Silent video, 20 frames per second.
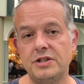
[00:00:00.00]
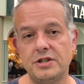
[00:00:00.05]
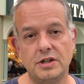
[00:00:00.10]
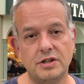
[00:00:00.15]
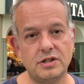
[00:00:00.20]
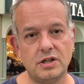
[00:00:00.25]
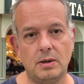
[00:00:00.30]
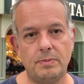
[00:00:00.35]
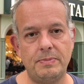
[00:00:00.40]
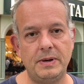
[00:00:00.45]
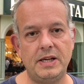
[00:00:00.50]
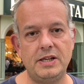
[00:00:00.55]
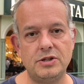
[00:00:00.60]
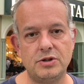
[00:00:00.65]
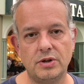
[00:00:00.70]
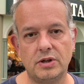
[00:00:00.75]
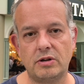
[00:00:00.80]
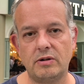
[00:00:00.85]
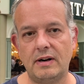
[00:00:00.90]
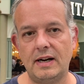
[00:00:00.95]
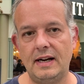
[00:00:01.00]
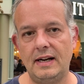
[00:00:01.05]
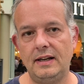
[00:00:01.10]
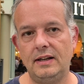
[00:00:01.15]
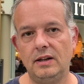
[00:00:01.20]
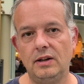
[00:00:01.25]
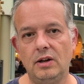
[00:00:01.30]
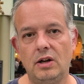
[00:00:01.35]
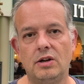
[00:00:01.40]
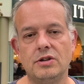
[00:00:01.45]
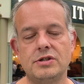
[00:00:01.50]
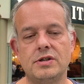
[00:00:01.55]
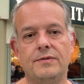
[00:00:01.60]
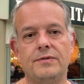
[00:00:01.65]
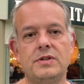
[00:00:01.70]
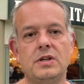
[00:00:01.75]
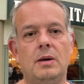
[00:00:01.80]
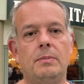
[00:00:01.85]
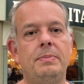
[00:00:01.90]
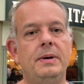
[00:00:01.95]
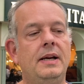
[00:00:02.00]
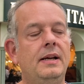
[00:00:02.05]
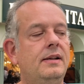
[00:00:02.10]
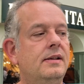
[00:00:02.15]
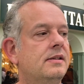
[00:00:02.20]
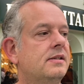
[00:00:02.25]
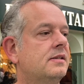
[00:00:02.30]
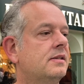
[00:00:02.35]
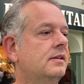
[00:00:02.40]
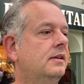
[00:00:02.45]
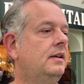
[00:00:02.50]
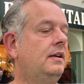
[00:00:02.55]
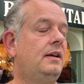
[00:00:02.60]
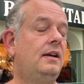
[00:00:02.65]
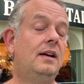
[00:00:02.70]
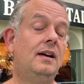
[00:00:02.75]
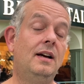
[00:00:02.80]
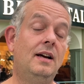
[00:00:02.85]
the toppings were great, lots of toppings.